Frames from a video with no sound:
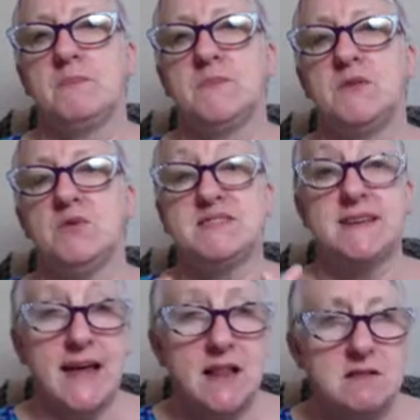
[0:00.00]

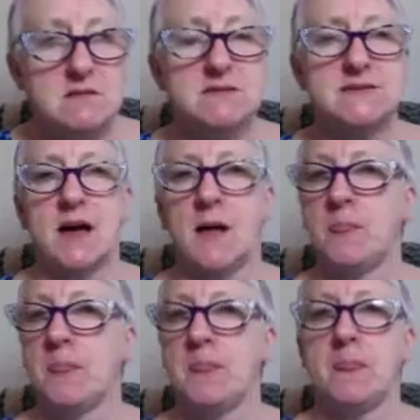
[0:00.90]
skills,
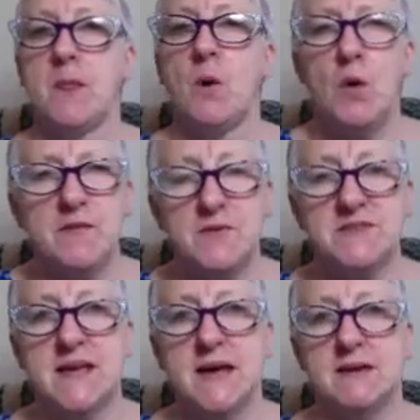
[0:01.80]
all of those
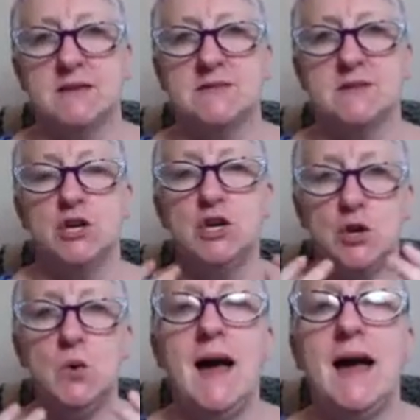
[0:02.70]
things,
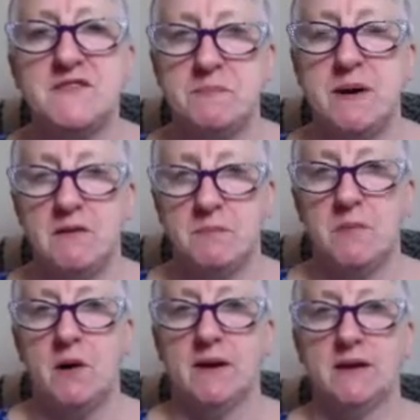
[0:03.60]
you have to bear in
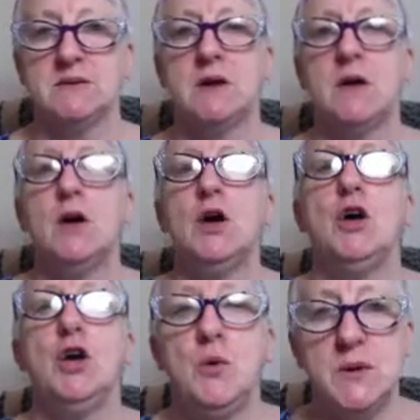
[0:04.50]
mind
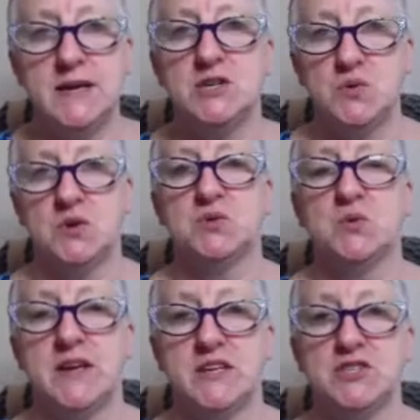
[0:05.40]
who it is you are
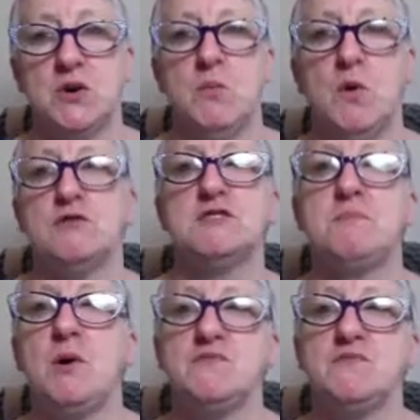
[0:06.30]
talking to and what
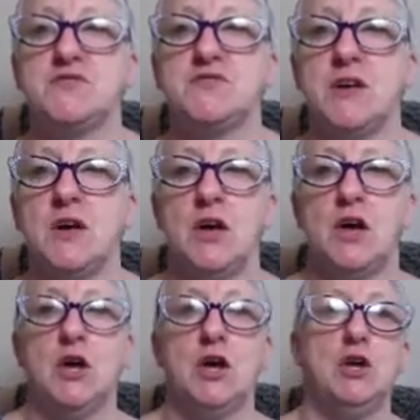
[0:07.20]
response
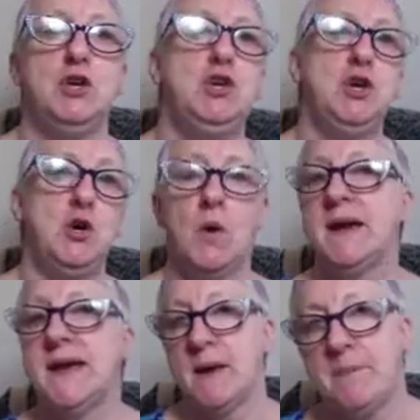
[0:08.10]
you want to
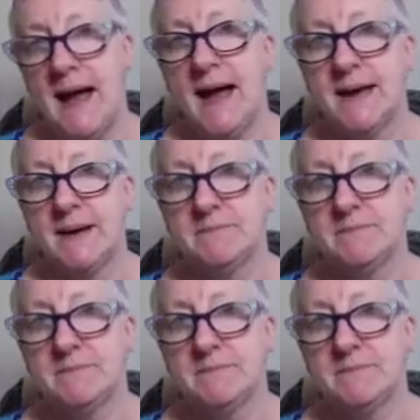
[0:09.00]
get back.